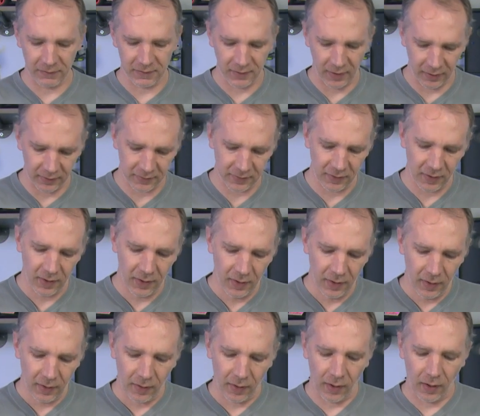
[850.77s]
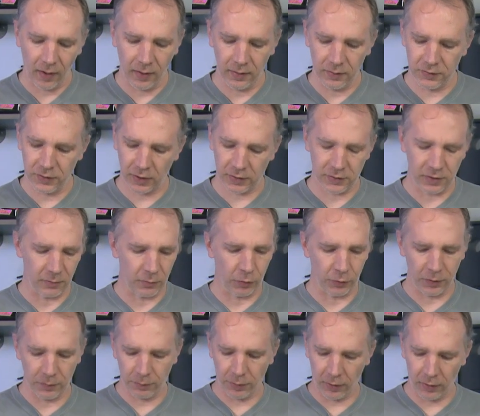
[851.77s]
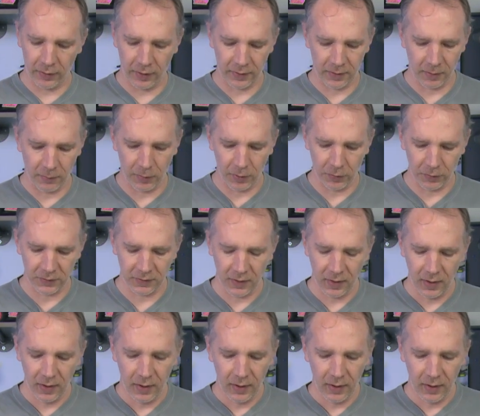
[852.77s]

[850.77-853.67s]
cents, injection molded part at the most.